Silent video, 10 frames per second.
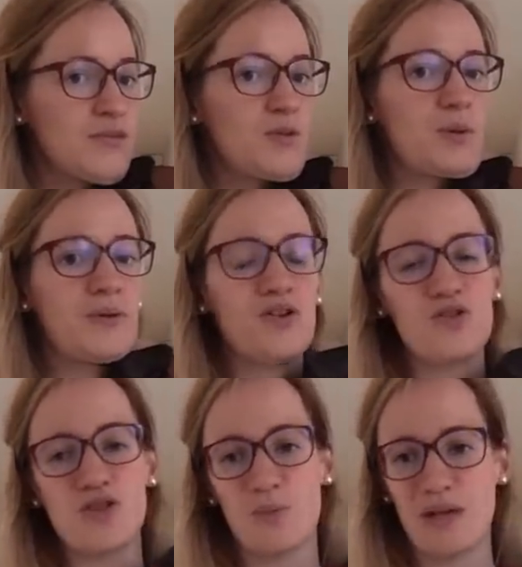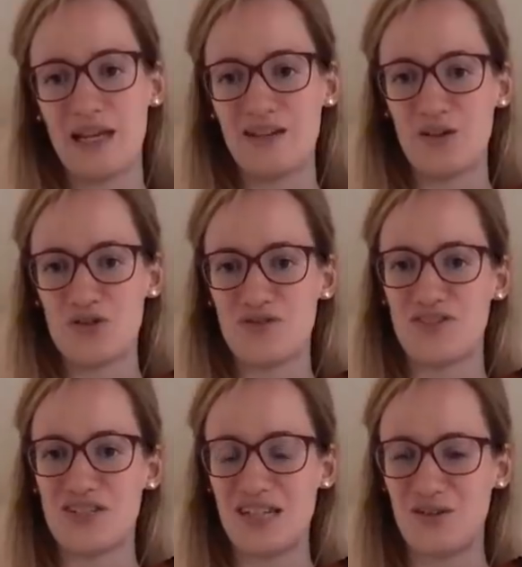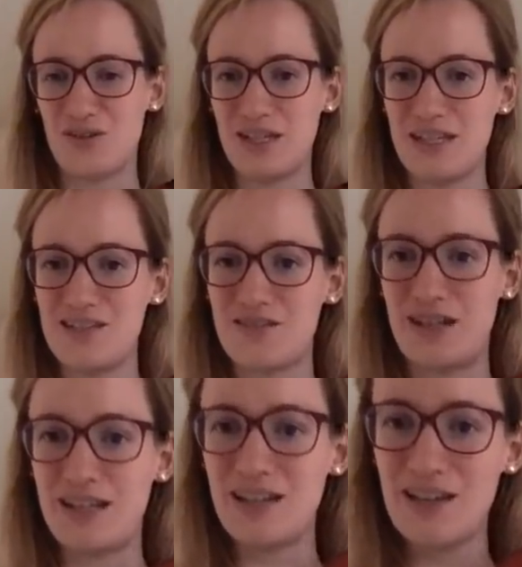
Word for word: we were also playing notes of the scale on the E string.